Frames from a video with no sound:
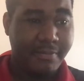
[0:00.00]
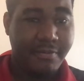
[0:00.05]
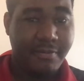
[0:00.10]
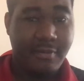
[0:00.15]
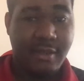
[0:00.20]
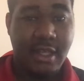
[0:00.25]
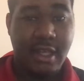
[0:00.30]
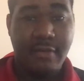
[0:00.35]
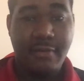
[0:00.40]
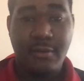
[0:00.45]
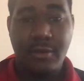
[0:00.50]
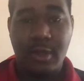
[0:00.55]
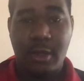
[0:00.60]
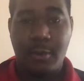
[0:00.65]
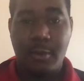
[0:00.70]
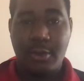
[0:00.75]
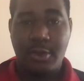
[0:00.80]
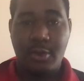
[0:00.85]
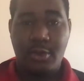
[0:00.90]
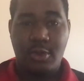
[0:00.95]
Even though
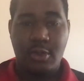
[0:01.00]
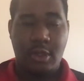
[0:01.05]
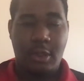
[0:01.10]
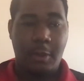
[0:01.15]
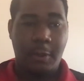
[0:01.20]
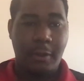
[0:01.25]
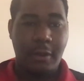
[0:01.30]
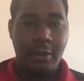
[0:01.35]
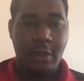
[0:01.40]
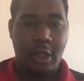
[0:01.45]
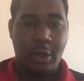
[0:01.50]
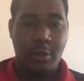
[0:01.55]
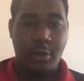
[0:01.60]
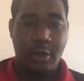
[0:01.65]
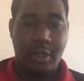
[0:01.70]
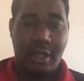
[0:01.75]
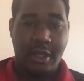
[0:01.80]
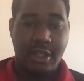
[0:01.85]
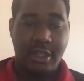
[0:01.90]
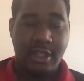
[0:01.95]
I
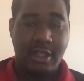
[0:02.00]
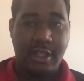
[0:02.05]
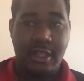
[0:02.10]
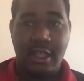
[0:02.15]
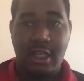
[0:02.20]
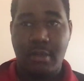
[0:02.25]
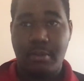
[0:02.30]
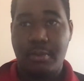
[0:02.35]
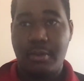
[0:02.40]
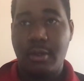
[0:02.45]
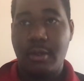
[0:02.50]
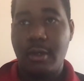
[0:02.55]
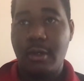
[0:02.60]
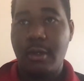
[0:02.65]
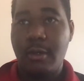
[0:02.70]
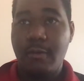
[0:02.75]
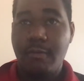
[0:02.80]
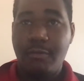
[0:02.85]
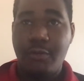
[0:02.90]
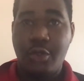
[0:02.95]
wouldn't actually keep
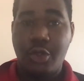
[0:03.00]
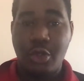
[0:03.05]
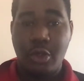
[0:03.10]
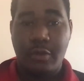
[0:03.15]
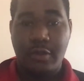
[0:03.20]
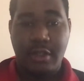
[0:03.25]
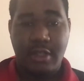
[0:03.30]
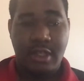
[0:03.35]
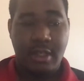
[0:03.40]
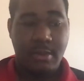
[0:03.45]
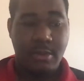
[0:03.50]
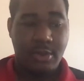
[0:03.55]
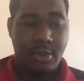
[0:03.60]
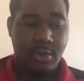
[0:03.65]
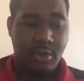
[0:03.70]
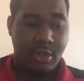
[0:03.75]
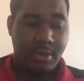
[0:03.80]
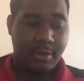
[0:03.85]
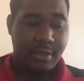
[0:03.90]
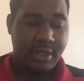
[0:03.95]
two of the same
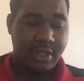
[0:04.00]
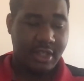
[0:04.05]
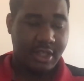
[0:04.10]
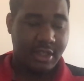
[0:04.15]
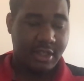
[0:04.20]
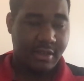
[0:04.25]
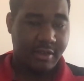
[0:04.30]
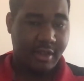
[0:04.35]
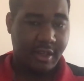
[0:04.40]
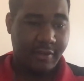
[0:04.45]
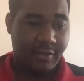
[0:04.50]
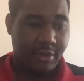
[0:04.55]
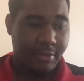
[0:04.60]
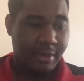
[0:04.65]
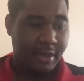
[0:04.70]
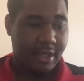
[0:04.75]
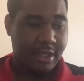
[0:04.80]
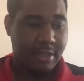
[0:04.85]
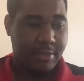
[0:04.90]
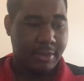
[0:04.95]
stories, but the Seeds of Death I'll
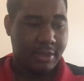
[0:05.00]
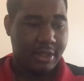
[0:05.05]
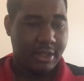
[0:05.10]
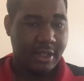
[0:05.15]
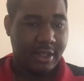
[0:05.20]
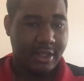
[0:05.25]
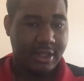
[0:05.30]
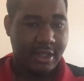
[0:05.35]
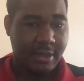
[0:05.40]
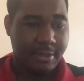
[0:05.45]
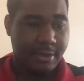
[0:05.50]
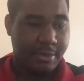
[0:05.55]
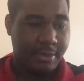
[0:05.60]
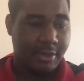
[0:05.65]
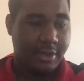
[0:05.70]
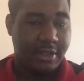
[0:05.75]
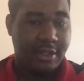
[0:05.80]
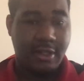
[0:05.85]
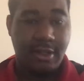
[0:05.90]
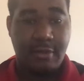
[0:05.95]
make a special exception
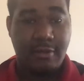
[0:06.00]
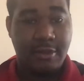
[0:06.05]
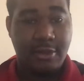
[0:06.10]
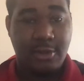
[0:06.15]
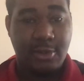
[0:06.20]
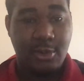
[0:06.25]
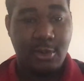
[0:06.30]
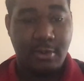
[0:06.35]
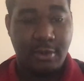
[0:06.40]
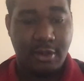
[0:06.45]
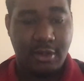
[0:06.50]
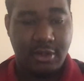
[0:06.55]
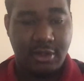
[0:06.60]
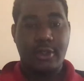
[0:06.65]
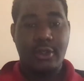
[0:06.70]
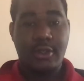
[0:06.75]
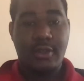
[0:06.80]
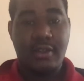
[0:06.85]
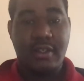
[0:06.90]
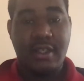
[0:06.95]
because I love it so much.
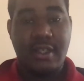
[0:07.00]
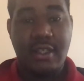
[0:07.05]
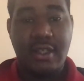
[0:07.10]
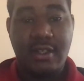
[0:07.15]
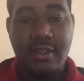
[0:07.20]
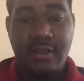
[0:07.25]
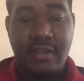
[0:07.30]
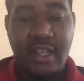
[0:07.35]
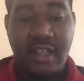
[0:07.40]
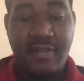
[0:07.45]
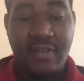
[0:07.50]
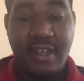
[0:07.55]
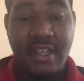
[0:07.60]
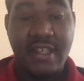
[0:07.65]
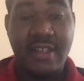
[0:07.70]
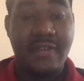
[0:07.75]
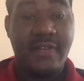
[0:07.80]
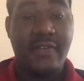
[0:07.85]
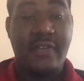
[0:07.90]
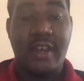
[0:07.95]
The Seeds of Death
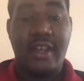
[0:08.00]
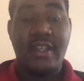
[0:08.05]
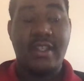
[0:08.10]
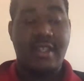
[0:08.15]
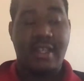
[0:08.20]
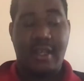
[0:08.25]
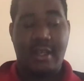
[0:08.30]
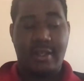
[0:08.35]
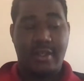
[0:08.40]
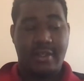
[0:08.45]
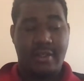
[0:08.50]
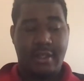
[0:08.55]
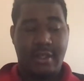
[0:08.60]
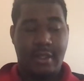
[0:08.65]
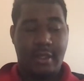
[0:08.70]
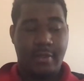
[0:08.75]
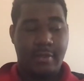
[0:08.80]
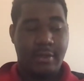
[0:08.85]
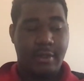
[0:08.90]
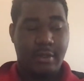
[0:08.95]
is
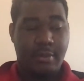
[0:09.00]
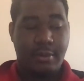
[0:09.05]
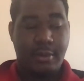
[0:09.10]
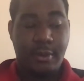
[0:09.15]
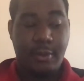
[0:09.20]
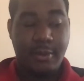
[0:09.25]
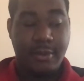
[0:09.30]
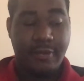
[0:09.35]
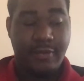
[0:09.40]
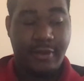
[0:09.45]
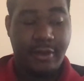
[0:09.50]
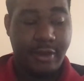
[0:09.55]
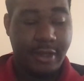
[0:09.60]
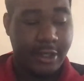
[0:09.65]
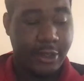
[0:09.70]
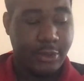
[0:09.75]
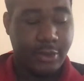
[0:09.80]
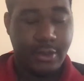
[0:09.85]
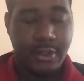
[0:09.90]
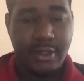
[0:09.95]
fantastic. I mean, the plot was very
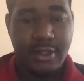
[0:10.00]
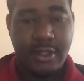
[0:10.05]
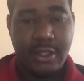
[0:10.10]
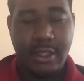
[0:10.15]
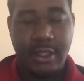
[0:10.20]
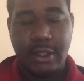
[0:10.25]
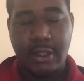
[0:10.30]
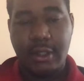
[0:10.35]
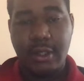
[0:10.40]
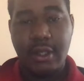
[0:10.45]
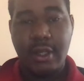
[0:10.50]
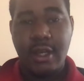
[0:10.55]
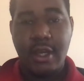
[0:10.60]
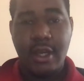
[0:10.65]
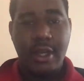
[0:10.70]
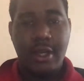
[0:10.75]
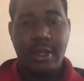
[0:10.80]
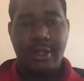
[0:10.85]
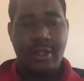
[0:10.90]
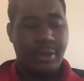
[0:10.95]
interesting.
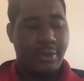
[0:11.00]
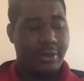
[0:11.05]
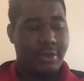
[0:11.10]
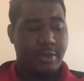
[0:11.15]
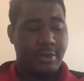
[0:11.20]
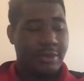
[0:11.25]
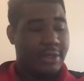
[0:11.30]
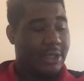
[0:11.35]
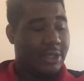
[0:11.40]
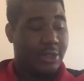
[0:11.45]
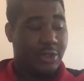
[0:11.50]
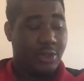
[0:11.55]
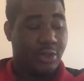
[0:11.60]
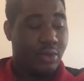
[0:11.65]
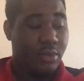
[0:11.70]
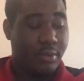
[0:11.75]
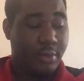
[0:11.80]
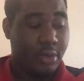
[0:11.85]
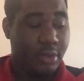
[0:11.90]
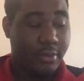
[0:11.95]
There wasn't really a
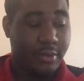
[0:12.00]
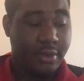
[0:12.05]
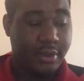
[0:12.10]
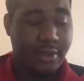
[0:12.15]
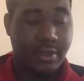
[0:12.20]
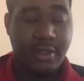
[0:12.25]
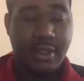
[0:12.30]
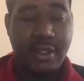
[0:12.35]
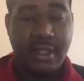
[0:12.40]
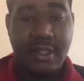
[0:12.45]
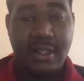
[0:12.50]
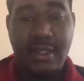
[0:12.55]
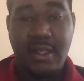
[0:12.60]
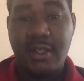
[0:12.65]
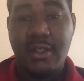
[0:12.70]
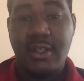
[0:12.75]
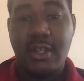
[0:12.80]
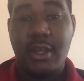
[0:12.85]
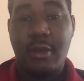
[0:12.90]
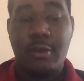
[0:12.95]
dull moment. The
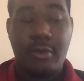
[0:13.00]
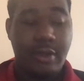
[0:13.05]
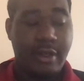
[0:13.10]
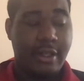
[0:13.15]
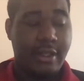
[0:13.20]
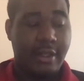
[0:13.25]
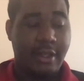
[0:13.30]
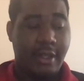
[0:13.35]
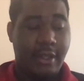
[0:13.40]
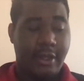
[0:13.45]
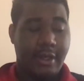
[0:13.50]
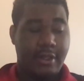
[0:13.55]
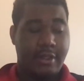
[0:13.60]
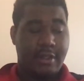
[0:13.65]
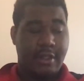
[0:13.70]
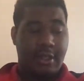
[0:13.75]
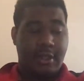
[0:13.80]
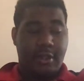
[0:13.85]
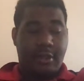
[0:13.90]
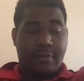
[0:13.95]
sets I really
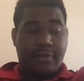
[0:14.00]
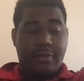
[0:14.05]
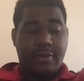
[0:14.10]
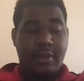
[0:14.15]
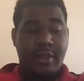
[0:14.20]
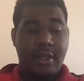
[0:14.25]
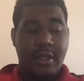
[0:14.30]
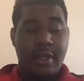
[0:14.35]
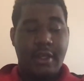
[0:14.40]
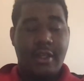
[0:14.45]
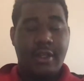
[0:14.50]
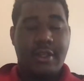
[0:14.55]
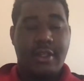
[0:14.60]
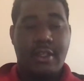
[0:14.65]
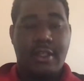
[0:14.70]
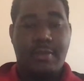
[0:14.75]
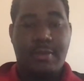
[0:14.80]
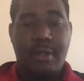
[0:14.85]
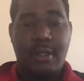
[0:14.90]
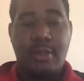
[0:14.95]
liked. I loved the
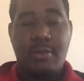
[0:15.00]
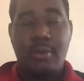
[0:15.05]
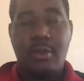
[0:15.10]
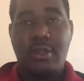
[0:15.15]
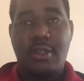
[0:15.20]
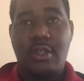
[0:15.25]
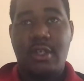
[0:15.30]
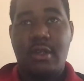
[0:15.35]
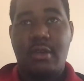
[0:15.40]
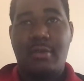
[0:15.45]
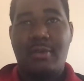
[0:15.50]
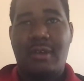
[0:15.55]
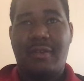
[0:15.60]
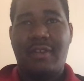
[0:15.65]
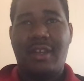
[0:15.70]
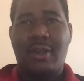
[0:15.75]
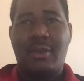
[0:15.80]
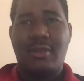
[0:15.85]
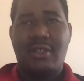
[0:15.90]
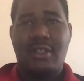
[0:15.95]
Space Museum. I
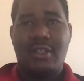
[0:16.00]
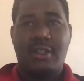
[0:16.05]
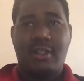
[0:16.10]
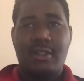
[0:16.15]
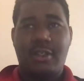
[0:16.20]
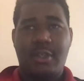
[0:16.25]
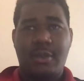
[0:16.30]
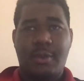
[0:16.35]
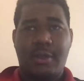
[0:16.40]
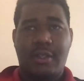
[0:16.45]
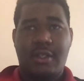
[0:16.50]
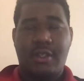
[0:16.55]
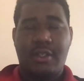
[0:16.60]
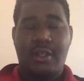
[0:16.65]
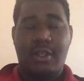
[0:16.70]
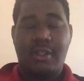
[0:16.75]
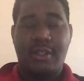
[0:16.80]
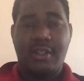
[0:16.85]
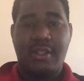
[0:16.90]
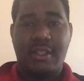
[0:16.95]
think it was in London where the
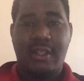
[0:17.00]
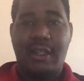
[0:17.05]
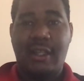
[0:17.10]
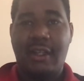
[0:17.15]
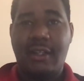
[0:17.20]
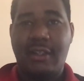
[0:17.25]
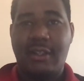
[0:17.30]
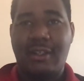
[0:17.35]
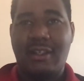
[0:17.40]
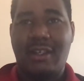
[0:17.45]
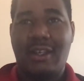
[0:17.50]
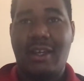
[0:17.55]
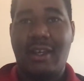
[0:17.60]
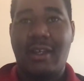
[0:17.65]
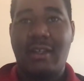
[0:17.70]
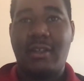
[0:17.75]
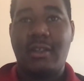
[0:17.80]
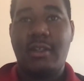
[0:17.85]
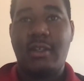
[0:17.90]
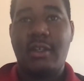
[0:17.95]
TARDIS had landed.
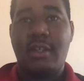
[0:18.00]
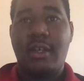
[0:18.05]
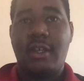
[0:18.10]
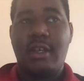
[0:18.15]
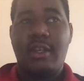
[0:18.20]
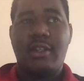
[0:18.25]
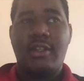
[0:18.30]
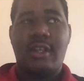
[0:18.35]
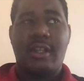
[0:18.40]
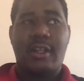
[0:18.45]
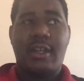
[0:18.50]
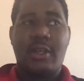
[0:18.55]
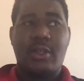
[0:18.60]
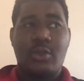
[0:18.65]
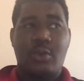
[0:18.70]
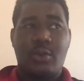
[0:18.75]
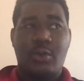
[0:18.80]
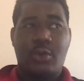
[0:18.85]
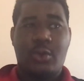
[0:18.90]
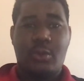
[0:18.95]
I liked
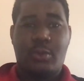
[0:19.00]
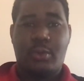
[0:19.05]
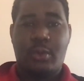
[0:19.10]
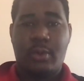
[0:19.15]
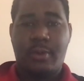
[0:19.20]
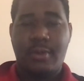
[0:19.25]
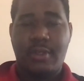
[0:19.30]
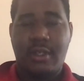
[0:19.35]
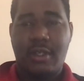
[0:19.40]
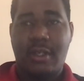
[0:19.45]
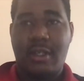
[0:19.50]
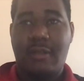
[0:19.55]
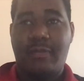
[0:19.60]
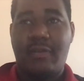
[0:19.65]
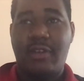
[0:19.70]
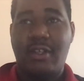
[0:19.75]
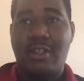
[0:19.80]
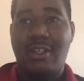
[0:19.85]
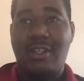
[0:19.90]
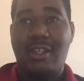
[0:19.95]
all the props they had
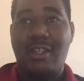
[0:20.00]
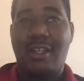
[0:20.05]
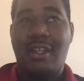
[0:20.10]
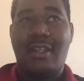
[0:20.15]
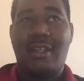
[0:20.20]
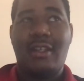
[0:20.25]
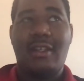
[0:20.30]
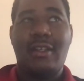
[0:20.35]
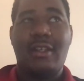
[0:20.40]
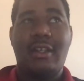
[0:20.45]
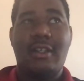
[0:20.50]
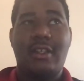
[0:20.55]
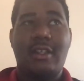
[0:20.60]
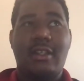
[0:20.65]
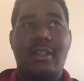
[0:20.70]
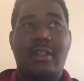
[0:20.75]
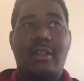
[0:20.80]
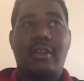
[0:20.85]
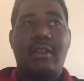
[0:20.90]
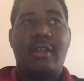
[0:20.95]
featured in that,
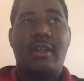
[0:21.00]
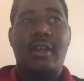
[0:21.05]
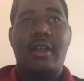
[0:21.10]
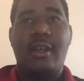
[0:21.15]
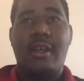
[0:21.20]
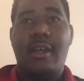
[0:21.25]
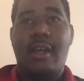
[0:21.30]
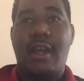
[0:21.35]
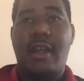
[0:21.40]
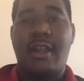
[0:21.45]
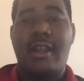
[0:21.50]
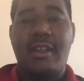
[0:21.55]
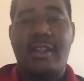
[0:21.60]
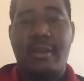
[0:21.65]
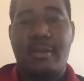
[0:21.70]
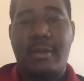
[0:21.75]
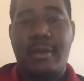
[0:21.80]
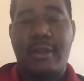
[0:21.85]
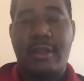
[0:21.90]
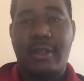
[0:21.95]
and I liked the
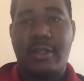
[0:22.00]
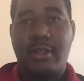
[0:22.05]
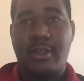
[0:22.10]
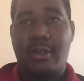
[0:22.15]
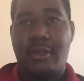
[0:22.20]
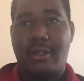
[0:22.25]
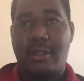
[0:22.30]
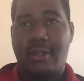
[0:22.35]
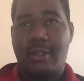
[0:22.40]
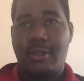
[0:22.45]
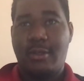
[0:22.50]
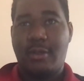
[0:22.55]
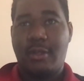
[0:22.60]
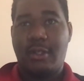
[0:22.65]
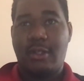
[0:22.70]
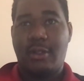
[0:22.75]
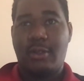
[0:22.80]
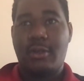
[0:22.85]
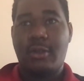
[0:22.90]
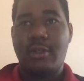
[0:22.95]
bit in the TARDIS when
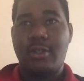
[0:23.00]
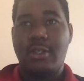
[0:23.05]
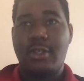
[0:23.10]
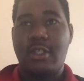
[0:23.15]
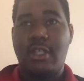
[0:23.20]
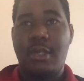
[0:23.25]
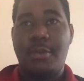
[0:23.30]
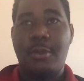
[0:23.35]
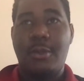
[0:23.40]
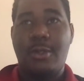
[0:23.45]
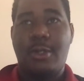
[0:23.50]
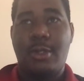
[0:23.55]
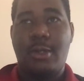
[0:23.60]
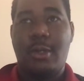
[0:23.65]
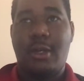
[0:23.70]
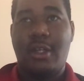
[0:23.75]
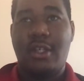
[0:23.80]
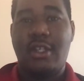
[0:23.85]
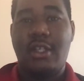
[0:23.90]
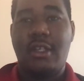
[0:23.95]
the Doctor, Jamie, and Zoe
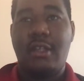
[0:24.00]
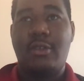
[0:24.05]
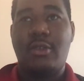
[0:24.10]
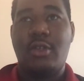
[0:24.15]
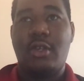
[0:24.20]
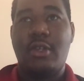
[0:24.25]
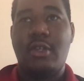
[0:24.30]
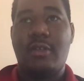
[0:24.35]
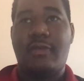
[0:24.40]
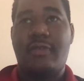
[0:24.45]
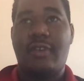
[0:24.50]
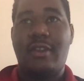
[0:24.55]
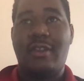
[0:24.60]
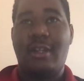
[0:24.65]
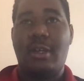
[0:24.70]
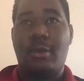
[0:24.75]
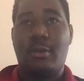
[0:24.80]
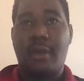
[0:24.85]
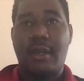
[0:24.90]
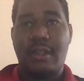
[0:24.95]
actually trying to find
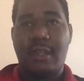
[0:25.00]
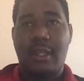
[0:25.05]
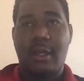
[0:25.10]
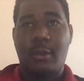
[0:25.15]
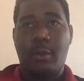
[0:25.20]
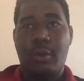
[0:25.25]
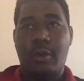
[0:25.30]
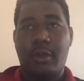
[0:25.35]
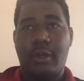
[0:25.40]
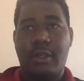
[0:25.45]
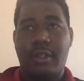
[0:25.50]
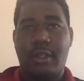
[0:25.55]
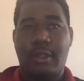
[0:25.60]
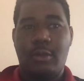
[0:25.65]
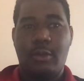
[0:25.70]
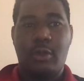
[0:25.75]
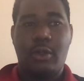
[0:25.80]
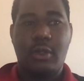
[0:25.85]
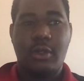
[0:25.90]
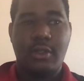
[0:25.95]
out where they were, and then
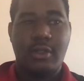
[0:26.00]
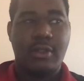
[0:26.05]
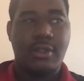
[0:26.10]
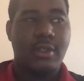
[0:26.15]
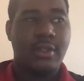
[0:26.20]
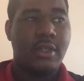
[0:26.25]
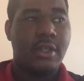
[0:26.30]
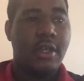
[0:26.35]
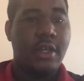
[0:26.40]
we got